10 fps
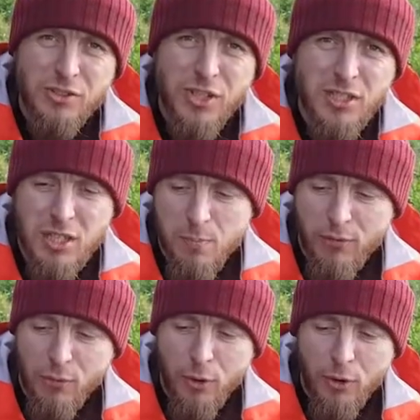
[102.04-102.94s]
Just
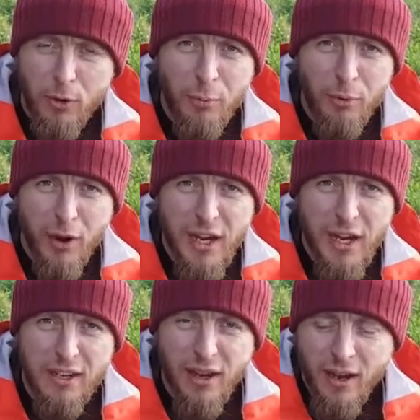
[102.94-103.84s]
before our
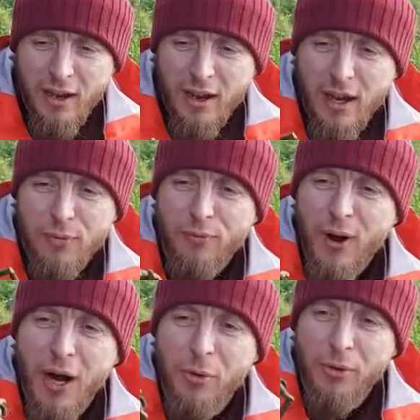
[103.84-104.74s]
break, I
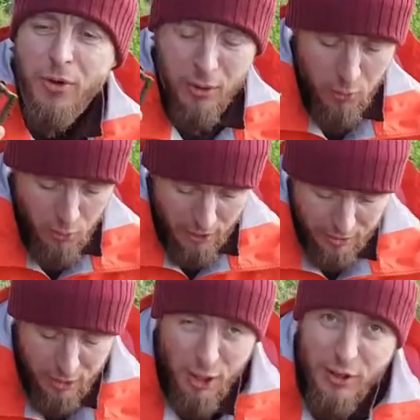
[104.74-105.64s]
found
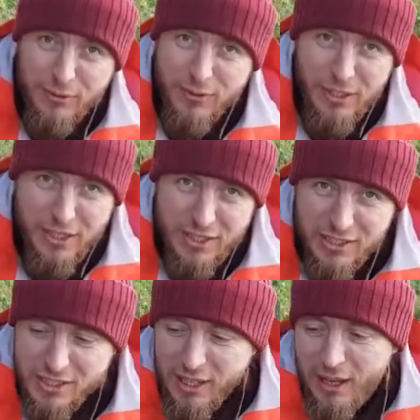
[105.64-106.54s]
one of
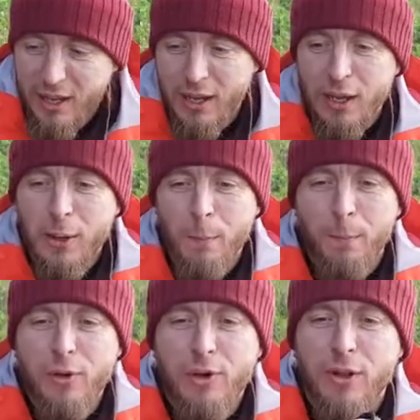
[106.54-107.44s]
these.
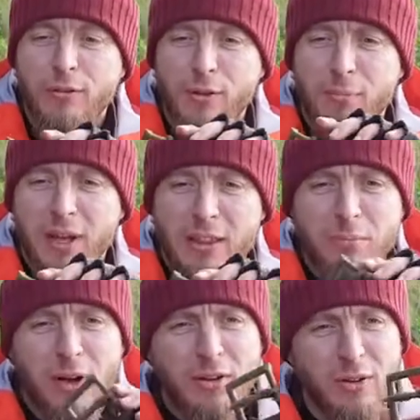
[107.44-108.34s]
Beautiful belt
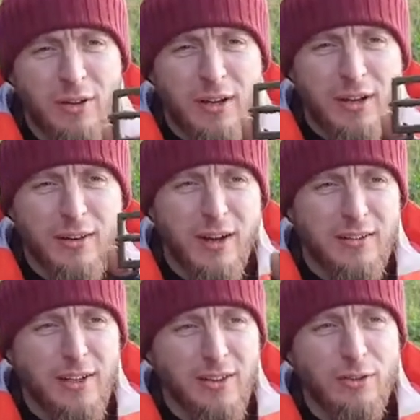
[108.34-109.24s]
buckle, not
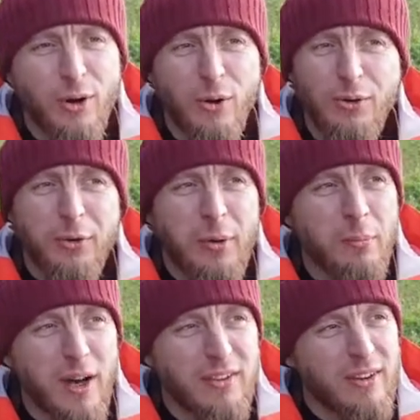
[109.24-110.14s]
that old,
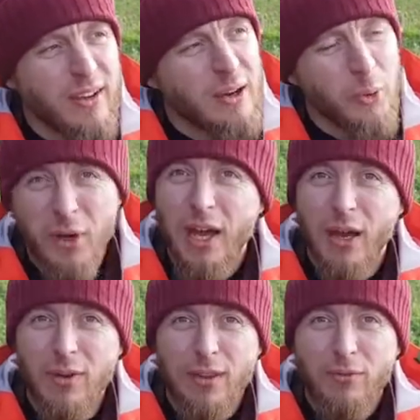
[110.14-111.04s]
but we
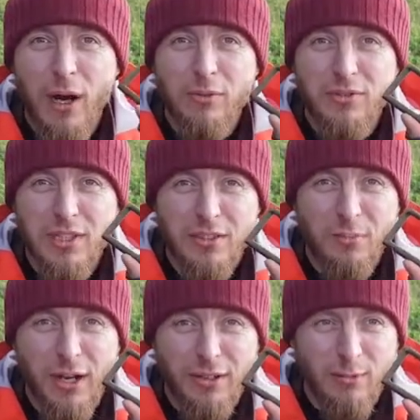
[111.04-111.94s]
haven't found this
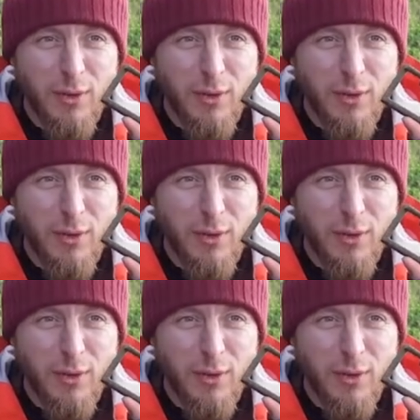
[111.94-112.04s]
model